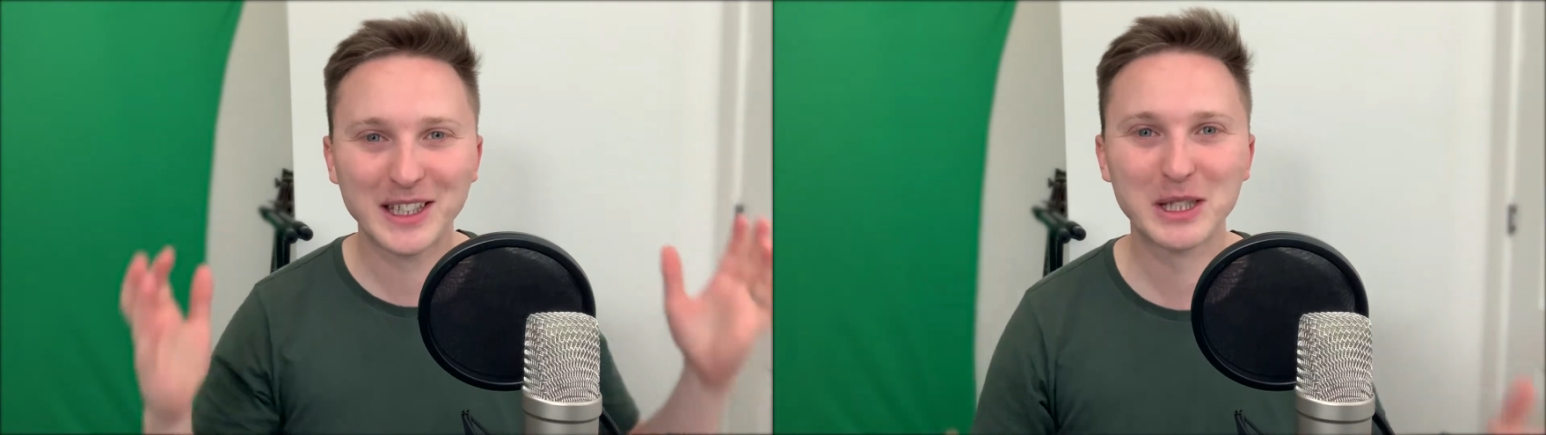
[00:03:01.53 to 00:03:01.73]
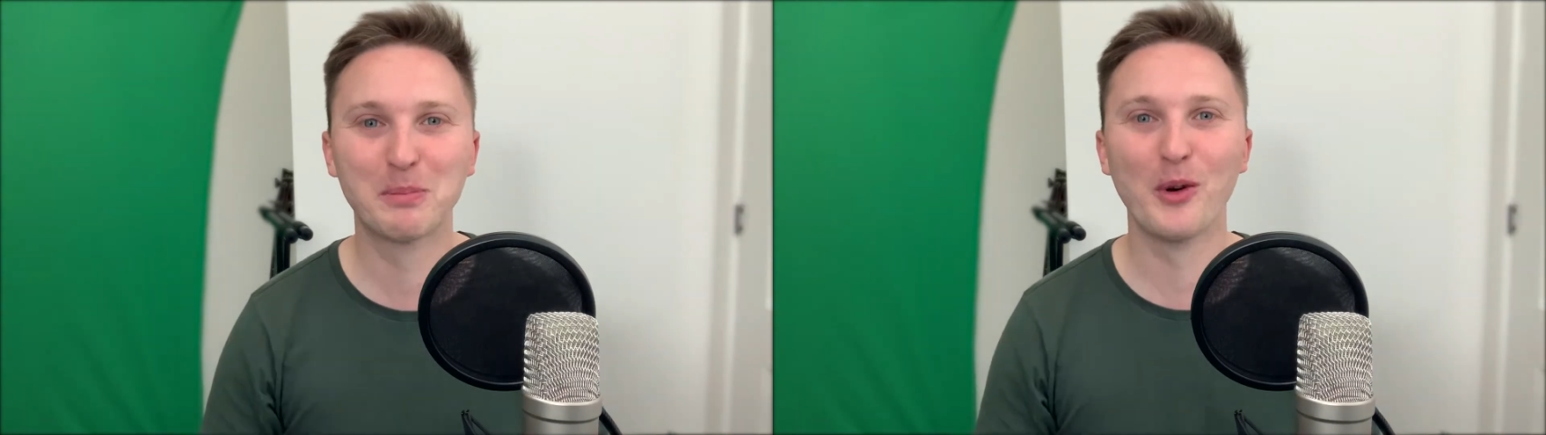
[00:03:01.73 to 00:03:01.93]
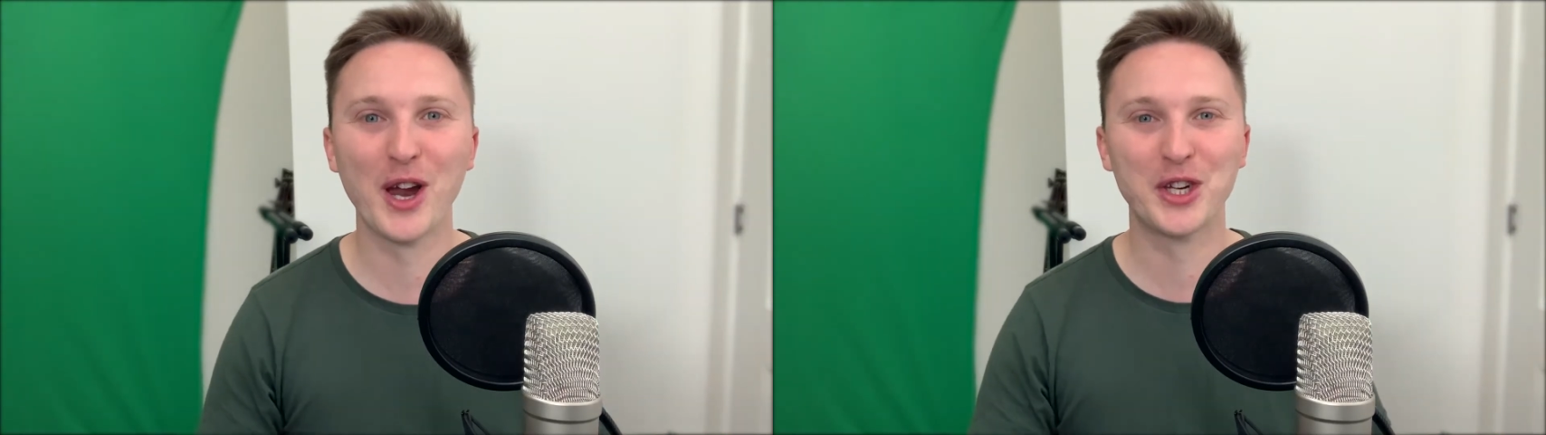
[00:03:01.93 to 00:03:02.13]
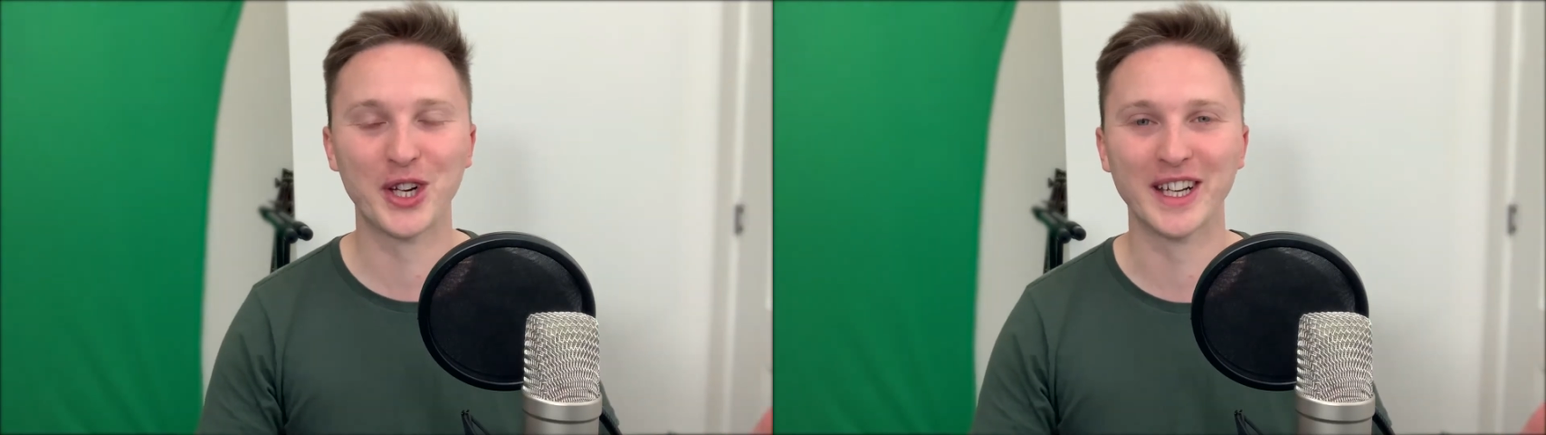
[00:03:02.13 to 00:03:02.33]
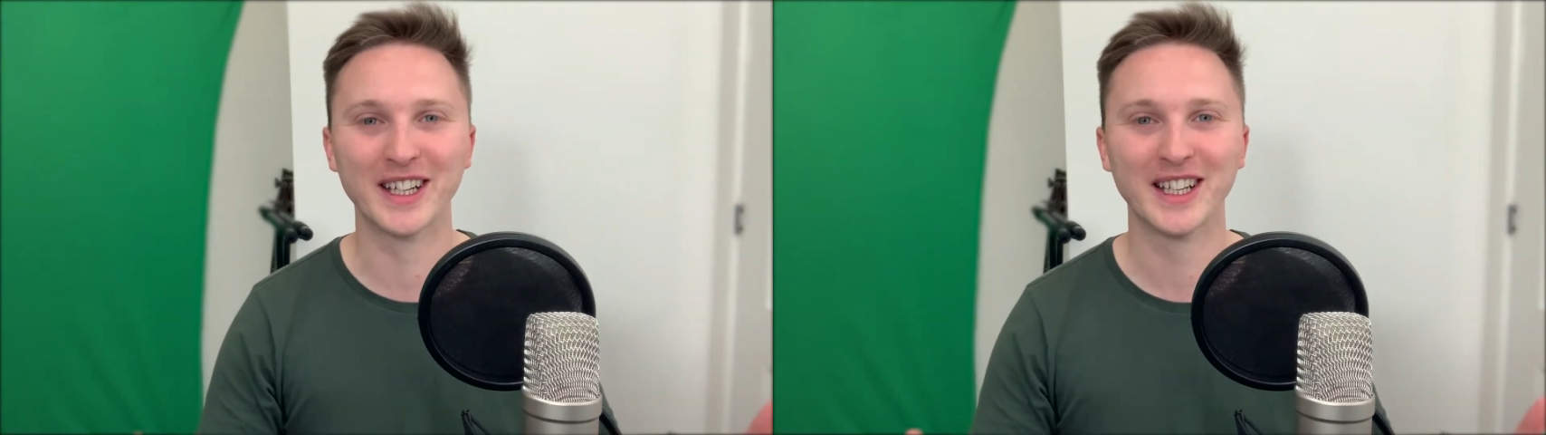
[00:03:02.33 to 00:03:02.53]

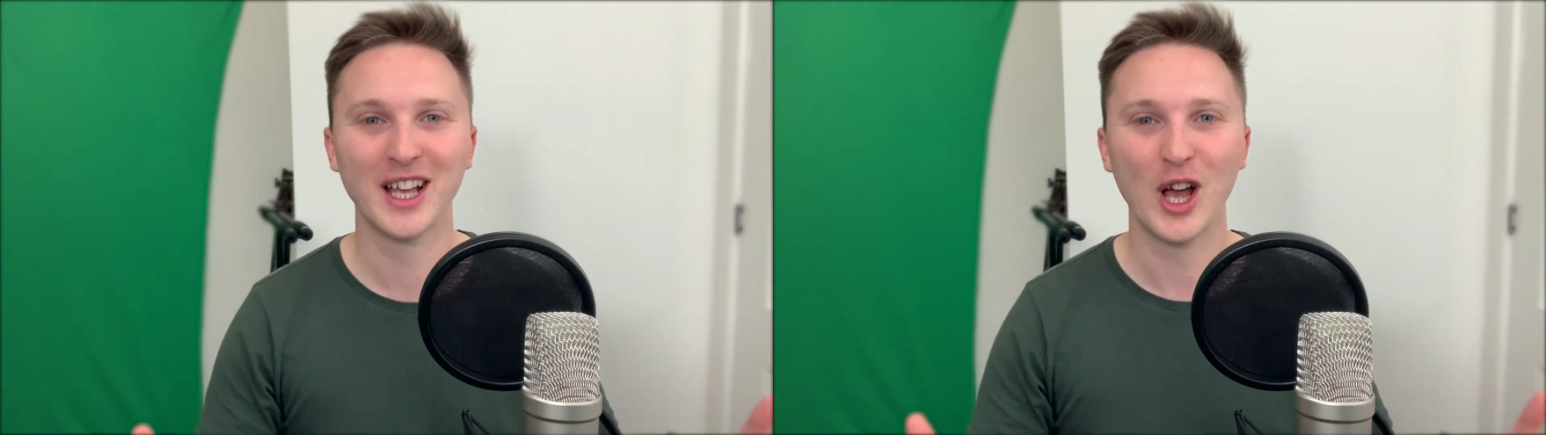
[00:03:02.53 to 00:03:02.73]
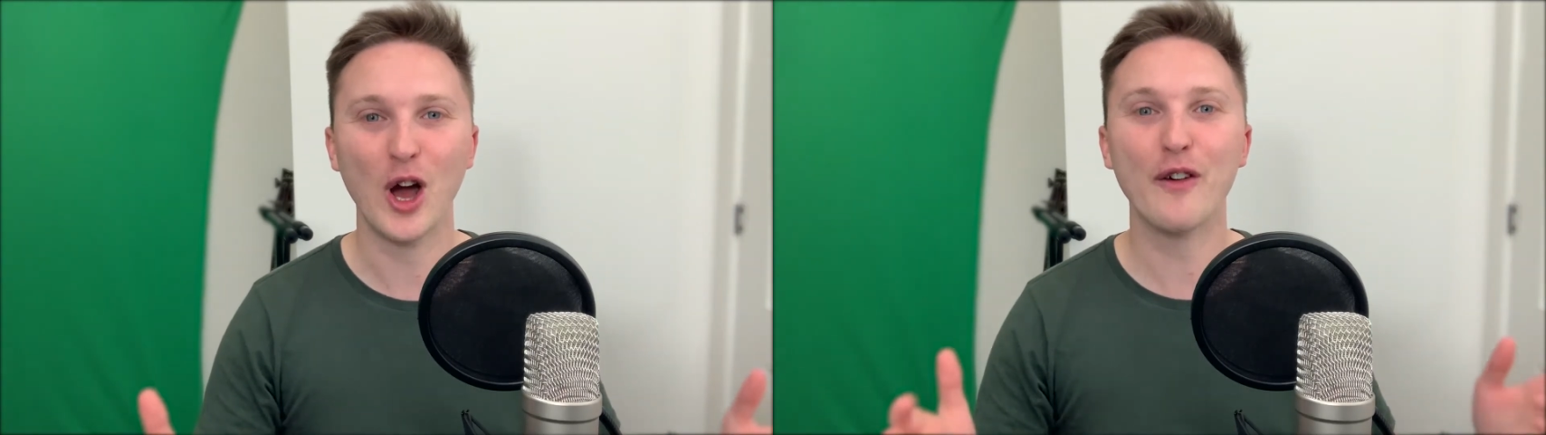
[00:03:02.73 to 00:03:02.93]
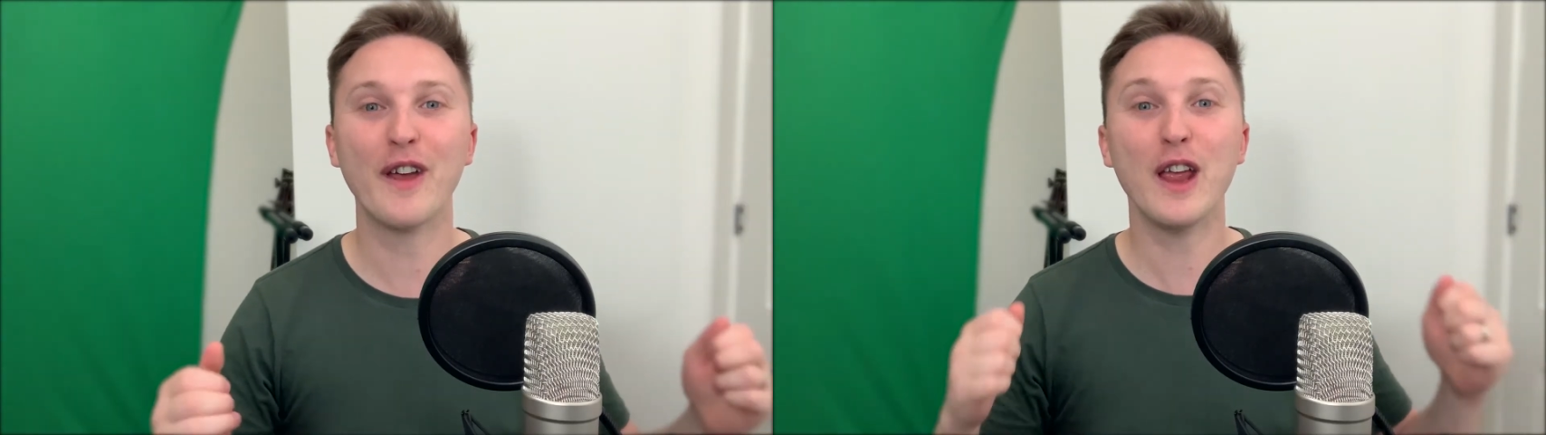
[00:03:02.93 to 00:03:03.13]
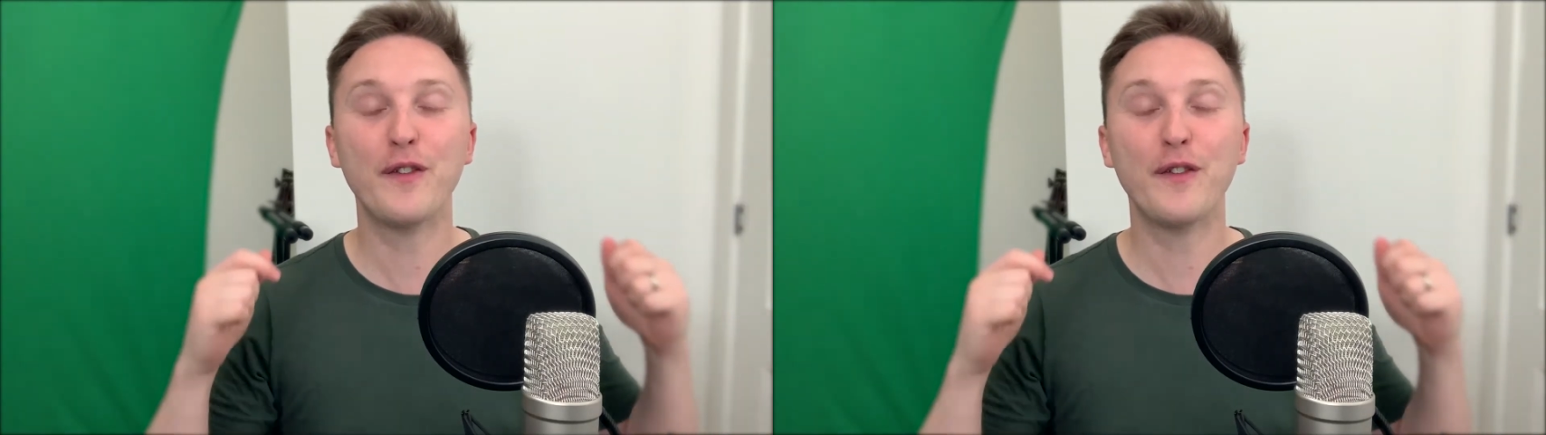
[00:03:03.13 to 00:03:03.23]
expression of,